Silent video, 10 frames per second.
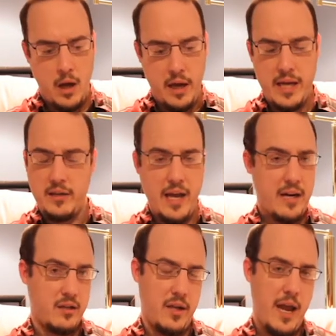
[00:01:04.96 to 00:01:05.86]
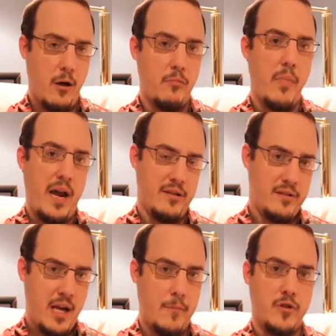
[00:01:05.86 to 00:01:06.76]
He is actually held by
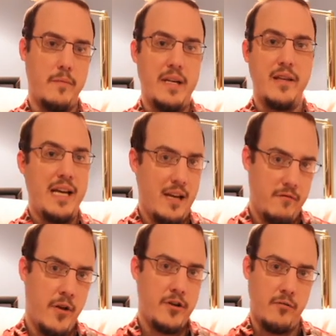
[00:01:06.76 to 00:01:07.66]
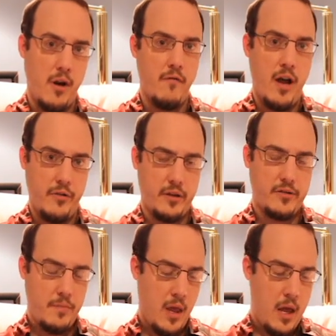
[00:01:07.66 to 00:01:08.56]
some to be the inventor of
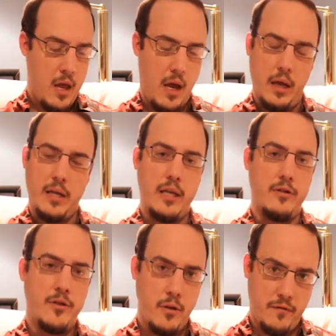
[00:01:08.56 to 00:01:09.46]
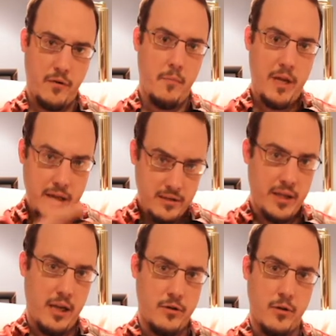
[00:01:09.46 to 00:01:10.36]
ethics. He took from his
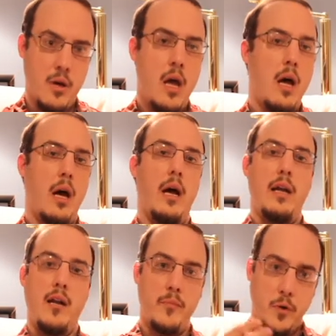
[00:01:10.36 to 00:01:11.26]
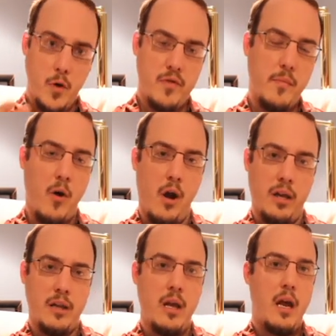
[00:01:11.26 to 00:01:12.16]
teacher, improved upon
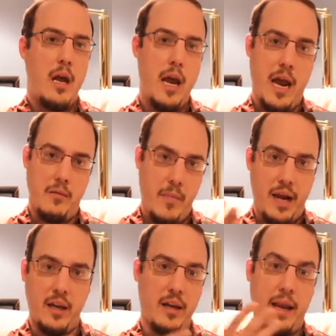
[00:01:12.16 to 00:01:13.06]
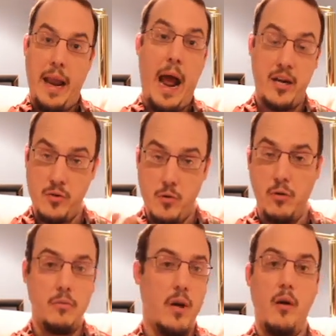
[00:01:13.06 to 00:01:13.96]
it, and made it an
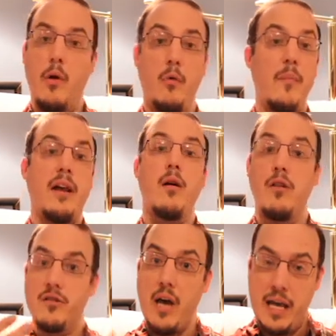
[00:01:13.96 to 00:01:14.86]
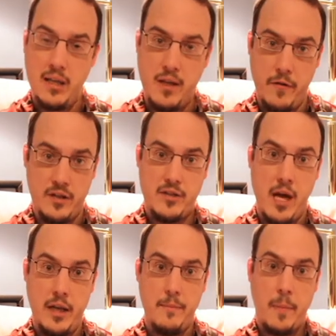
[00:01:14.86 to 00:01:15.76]
actual, what we might call scientific study,